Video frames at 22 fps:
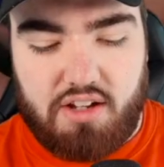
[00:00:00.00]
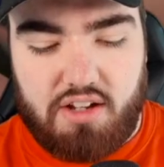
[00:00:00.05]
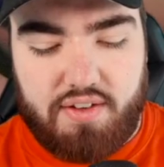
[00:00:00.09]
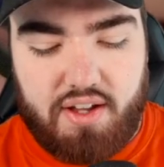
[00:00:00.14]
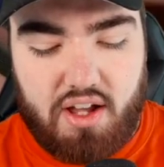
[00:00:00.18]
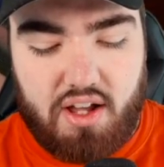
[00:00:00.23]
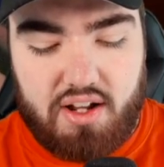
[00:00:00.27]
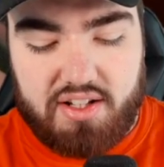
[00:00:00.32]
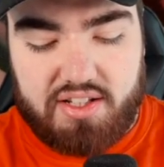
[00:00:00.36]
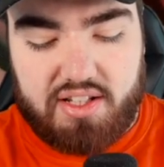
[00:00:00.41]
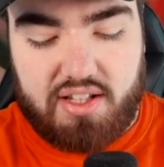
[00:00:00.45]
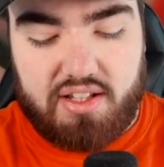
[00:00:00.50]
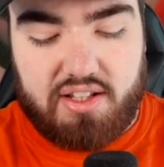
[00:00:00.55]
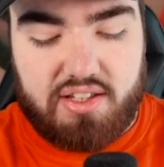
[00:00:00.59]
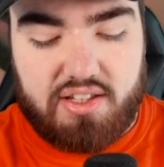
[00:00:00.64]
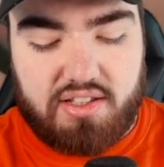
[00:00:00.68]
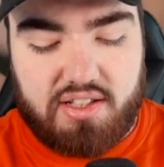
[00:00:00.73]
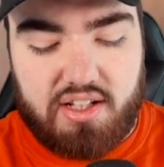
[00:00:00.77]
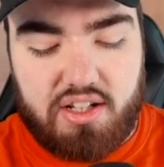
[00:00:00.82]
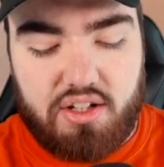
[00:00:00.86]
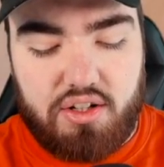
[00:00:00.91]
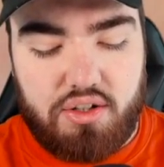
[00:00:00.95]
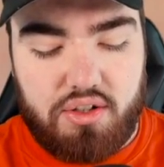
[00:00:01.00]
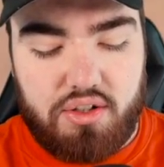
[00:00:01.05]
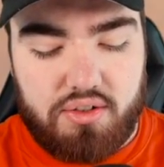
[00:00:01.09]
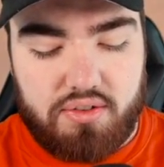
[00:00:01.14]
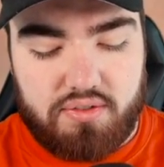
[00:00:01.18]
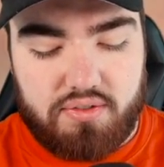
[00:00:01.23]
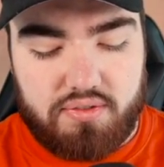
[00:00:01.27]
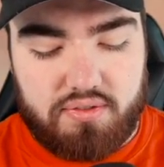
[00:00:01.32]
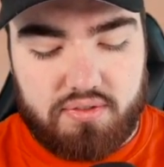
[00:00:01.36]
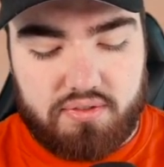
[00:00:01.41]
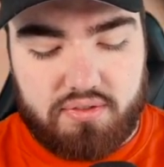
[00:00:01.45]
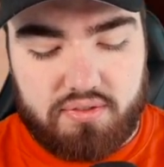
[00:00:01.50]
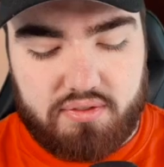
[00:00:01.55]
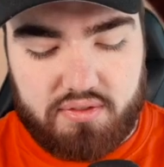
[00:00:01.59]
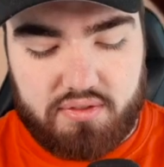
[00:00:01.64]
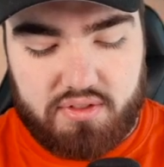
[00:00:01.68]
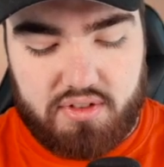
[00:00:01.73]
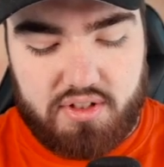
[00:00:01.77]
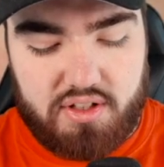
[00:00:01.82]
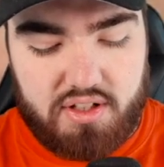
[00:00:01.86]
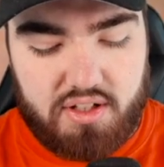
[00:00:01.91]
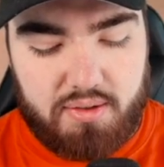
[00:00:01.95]
Here we go, let's get this seal
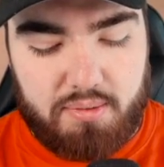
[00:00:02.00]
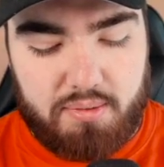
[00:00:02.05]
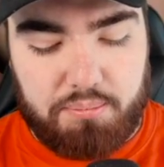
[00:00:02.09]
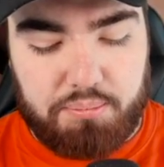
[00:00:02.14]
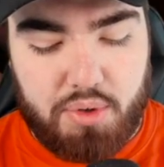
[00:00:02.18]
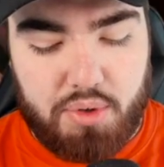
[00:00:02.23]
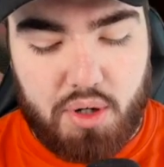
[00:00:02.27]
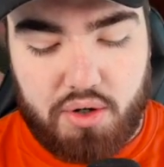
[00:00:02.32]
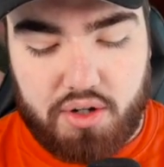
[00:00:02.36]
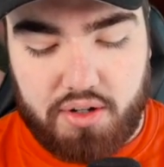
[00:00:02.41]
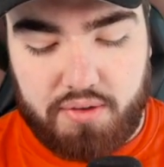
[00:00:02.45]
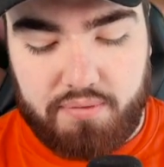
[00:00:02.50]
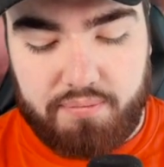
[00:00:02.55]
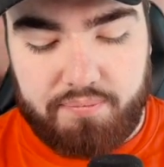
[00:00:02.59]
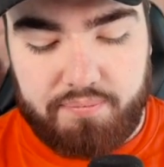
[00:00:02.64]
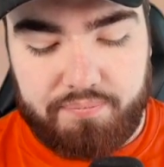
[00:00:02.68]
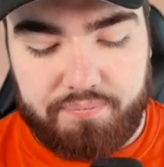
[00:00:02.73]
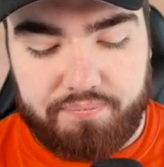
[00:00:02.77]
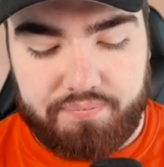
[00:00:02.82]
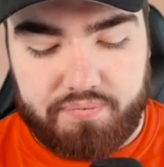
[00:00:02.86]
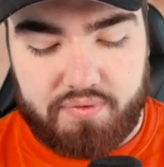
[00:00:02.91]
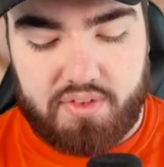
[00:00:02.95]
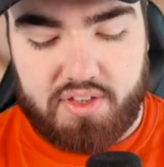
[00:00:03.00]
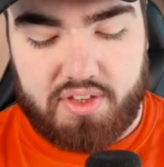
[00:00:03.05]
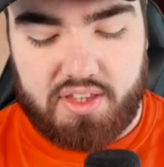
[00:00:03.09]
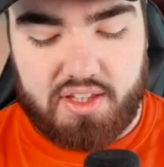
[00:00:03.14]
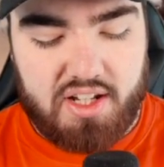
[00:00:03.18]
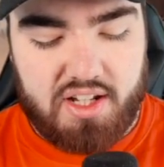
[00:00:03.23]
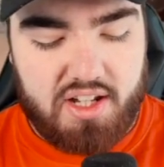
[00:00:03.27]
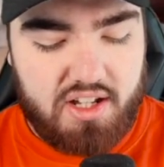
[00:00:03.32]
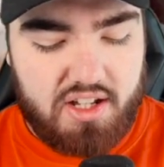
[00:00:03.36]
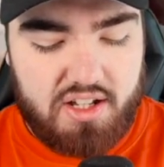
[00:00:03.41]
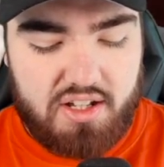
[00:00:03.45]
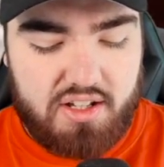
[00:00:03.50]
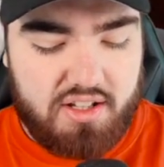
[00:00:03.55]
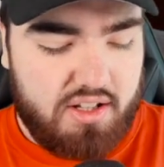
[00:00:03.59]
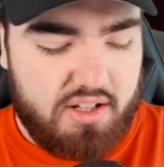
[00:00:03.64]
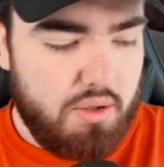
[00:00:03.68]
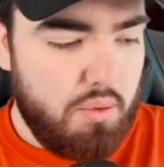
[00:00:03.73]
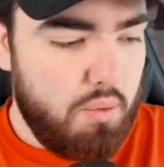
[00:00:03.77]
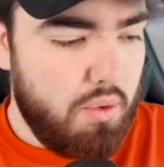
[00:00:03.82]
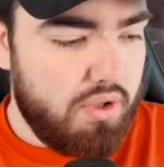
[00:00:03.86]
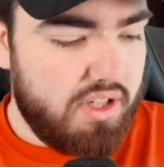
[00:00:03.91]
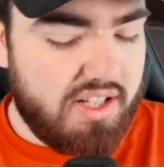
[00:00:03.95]
broken.
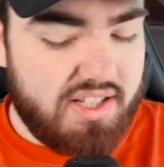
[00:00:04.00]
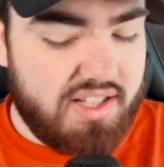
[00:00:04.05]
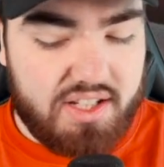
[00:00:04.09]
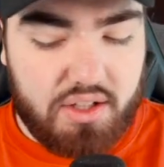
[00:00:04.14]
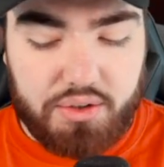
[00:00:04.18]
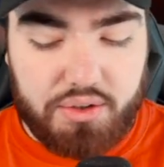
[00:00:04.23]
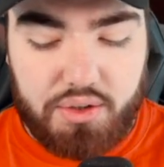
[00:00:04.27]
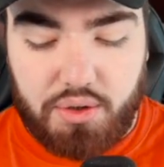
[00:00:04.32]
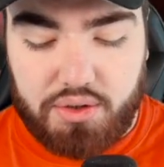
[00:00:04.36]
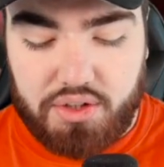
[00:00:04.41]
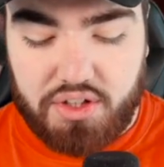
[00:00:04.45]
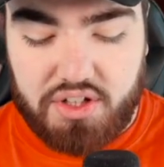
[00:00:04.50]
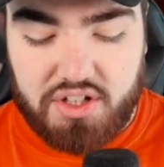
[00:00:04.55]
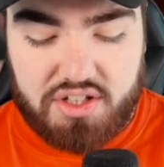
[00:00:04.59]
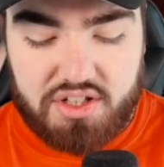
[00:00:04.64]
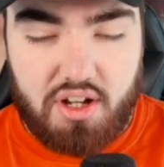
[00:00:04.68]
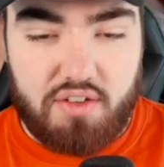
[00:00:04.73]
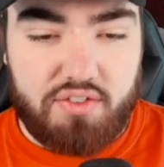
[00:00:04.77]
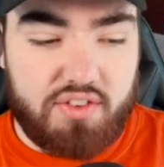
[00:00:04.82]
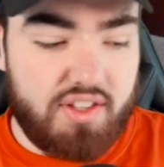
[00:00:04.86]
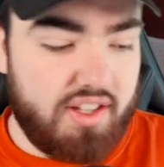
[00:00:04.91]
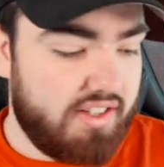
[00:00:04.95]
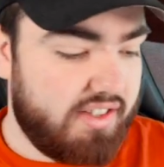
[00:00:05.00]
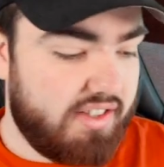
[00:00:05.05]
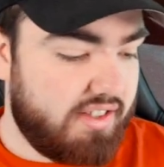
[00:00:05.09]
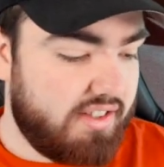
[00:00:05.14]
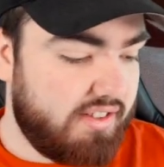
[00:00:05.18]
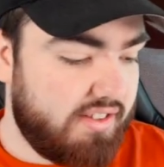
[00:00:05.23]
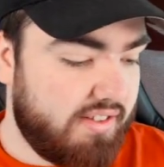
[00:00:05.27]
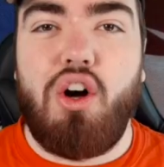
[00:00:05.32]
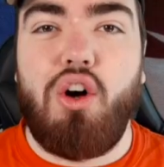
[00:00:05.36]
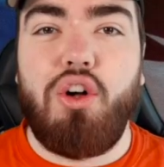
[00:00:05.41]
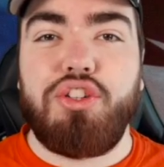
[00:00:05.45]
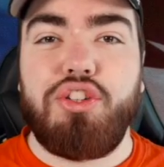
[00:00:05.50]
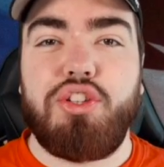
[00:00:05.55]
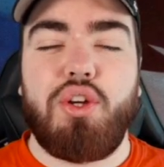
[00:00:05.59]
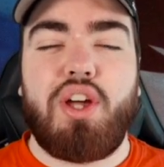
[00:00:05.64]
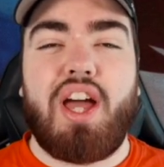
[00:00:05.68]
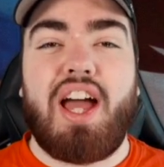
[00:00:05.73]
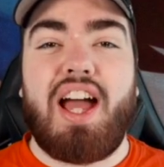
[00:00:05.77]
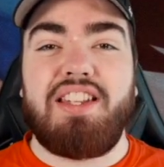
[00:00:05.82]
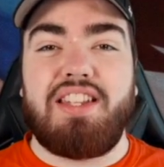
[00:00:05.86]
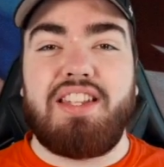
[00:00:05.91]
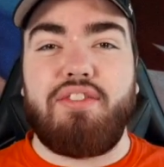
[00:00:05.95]
What does Seal do to deserve this? Also
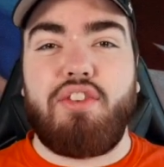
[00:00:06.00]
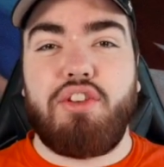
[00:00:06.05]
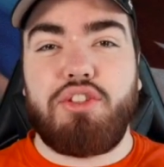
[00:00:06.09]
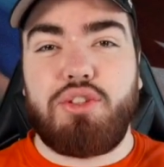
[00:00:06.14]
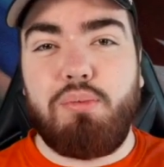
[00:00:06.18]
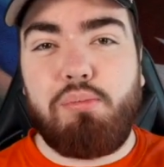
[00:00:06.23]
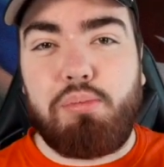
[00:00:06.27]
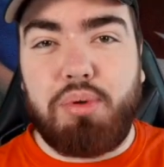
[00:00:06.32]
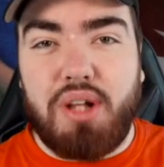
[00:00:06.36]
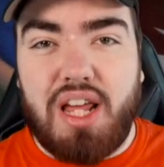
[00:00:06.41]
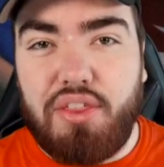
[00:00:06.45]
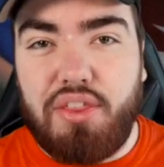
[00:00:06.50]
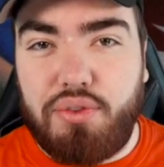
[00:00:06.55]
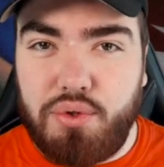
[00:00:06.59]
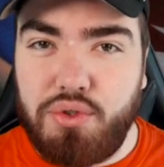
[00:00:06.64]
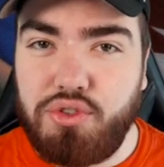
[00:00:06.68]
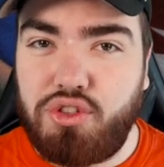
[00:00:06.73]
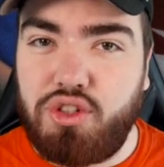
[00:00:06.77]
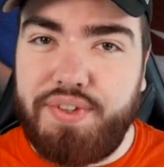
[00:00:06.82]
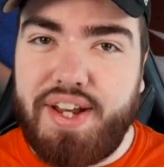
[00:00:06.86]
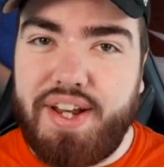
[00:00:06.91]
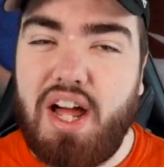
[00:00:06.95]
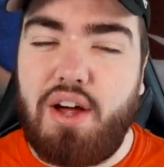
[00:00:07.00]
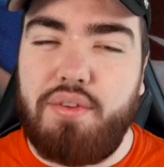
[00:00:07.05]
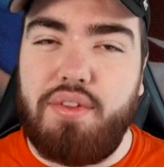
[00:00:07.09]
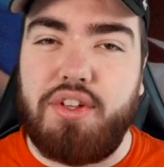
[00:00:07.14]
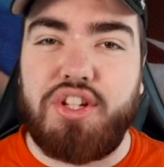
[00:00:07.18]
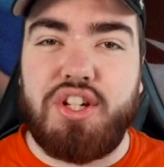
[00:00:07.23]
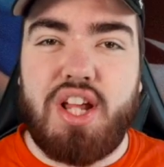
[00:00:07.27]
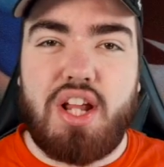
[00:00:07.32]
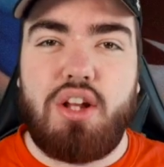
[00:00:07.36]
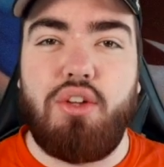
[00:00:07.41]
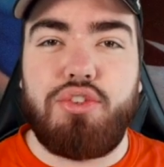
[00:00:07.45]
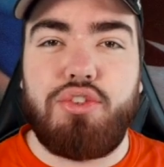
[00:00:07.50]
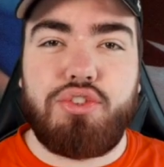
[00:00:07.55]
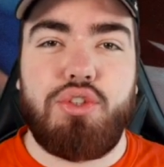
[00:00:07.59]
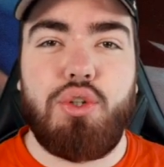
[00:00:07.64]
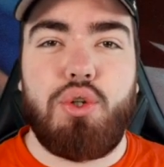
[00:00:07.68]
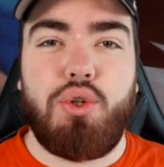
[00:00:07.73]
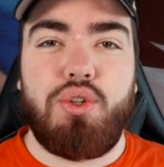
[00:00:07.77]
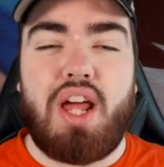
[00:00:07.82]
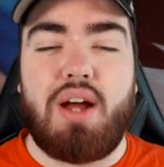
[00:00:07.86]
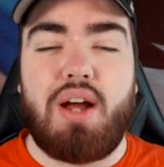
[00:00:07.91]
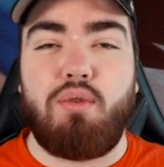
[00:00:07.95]
guys, I've got some playthroughs coming out on the channel soon.